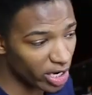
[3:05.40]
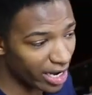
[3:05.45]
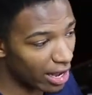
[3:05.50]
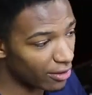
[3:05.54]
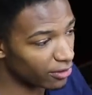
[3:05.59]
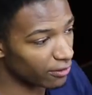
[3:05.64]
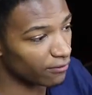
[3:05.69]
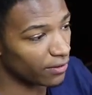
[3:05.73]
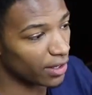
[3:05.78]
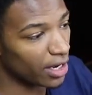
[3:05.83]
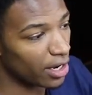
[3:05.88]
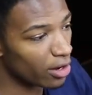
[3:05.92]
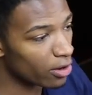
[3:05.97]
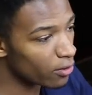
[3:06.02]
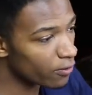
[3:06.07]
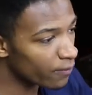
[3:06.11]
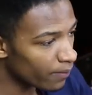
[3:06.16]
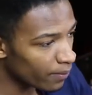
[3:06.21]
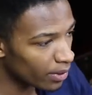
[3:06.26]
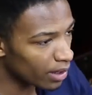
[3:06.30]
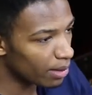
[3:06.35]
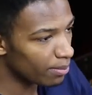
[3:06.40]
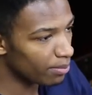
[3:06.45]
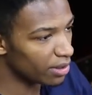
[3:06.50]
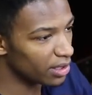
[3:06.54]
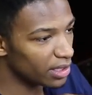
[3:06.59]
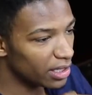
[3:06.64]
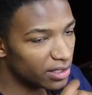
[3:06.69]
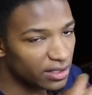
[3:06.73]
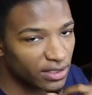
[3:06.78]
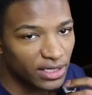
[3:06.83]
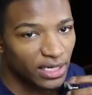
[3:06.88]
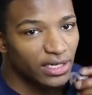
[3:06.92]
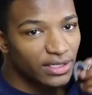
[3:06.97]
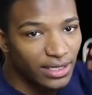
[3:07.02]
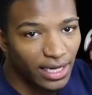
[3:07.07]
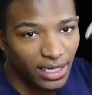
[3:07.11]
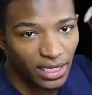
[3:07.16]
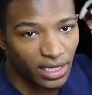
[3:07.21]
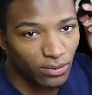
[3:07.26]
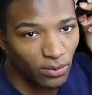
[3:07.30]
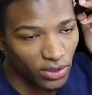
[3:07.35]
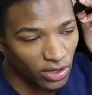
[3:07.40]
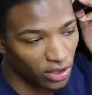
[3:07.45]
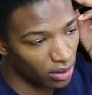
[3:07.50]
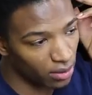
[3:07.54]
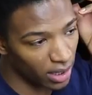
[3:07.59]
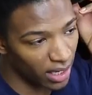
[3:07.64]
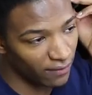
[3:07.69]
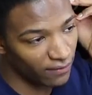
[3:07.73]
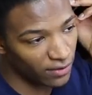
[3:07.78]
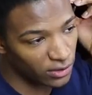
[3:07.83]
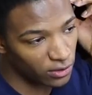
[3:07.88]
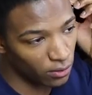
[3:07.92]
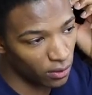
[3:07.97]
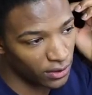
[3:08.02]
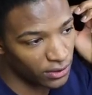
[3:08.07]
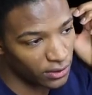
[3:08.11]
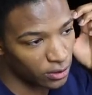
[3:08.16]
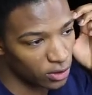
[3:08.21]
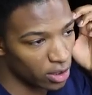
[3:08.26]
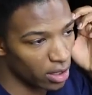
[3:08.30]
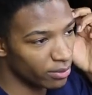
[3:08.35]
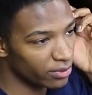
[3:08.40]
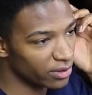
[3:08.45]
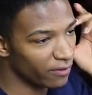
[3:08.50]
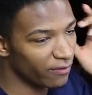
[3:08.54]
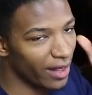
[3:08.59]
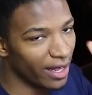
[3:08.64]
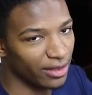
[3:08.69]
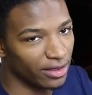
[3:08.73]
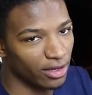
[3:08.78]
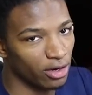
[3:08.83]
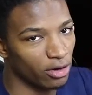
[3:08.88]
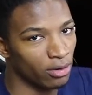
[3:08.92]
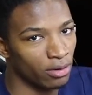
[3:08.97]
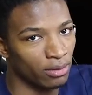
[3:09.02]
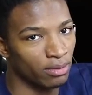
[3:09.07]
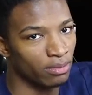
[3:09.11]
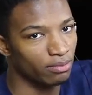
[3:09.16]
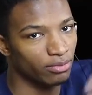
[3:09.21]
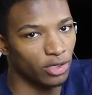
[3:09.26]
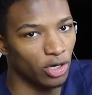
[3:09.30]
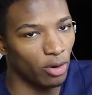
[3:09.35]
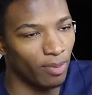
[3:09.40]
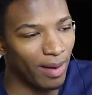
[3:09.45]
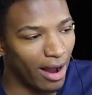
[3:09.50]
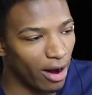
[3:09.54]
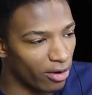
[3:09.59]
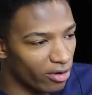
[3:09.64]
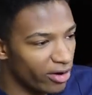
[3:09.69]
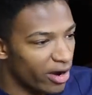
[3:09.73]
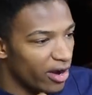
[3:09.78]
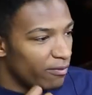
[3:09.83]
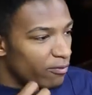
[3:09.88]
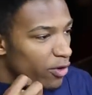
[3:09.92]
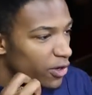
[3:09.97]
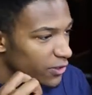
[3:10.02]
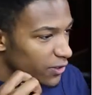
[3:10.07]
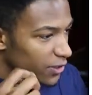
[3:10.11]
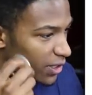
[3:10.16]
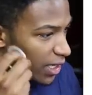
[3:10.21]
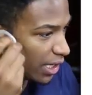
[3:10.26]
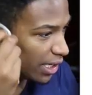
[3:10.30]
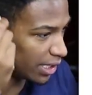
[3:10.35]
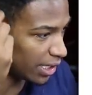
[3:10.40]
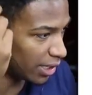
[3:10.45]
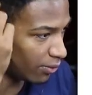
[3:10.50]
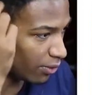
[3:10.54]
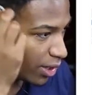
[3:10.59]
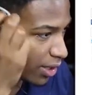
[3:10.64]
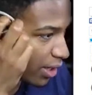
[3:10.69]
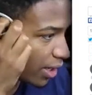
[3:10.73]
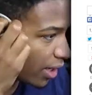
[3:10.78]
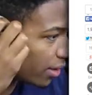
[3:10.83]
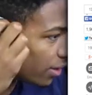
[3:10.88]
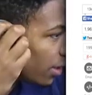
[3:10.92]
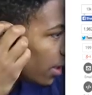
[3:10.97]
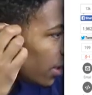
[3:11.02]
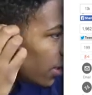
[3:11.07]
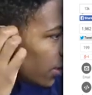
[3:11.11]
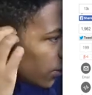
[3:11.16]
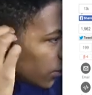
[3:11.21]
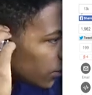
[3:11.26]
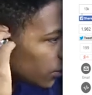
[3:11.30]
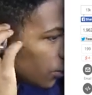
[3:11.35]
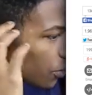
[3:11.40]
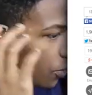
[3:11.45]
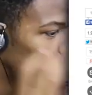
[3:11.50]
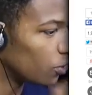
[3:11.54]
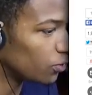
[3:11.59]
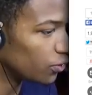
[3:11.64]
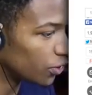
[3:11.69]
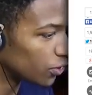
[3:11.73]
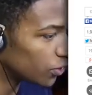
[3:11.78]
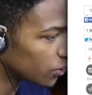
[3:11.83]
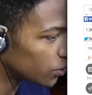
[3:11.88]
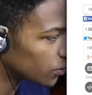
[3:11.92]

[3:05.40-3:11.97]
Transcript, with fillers: to check out the video, but let's see exactly what they're giving to us in terms of like their, you know, paragraph presentation and whatnot. So, the